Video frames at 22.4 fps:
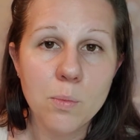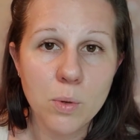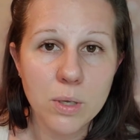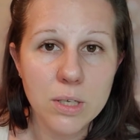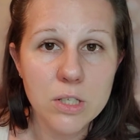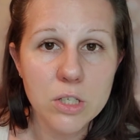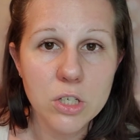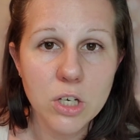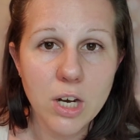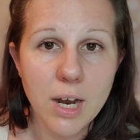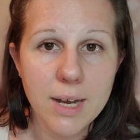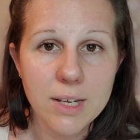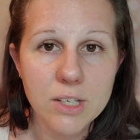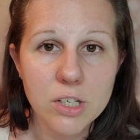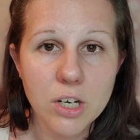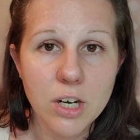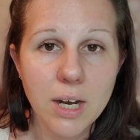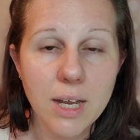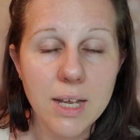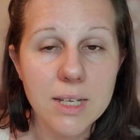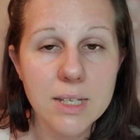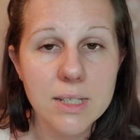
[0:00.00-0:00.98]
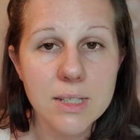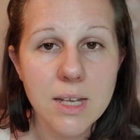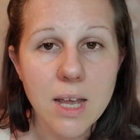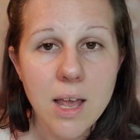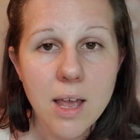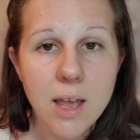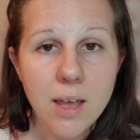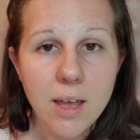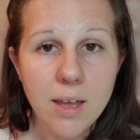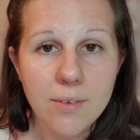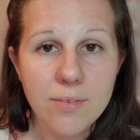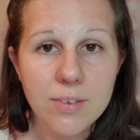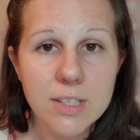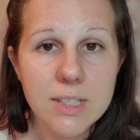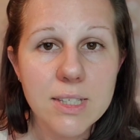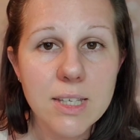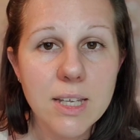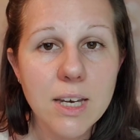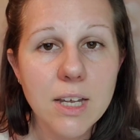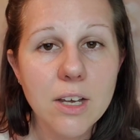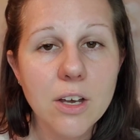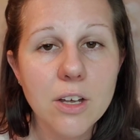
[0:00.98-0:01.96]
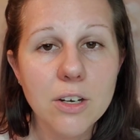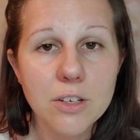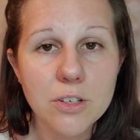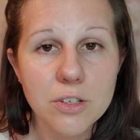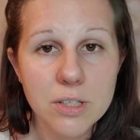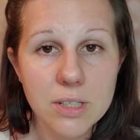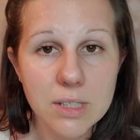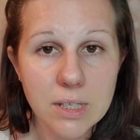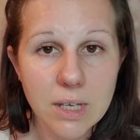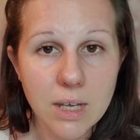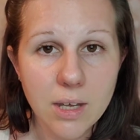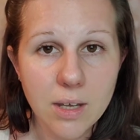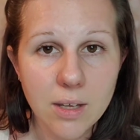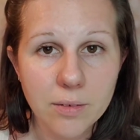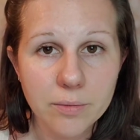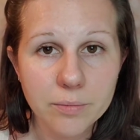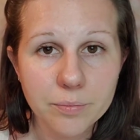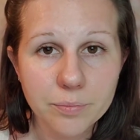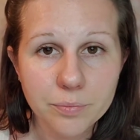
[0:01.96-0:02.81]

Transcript: moisturizer is if it's sitting on your skin